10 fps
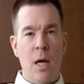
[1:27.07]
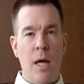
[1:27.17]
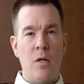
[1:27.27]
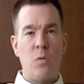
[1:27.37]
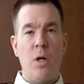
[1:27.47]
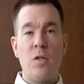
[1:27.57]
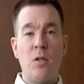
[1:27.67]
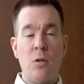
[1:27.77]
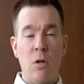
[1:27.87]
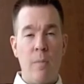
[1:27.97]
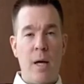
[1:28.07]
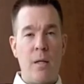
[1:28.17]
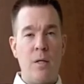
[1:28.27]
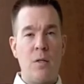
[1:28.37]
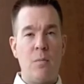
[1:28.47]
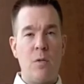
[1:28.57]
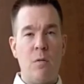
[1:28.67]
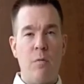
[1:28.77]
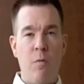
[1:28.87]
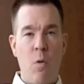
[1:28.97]
and as well as alert mechanisms
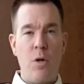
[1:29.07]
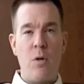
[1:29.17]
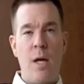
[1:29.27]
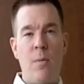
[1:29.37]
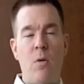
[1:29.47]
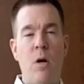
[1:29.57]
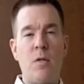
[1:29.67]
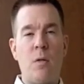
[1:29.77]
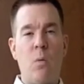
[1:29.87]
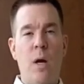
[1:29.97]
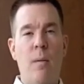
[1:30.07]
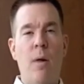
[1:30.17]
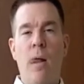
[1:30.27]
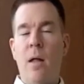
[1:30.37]
for your name across the web.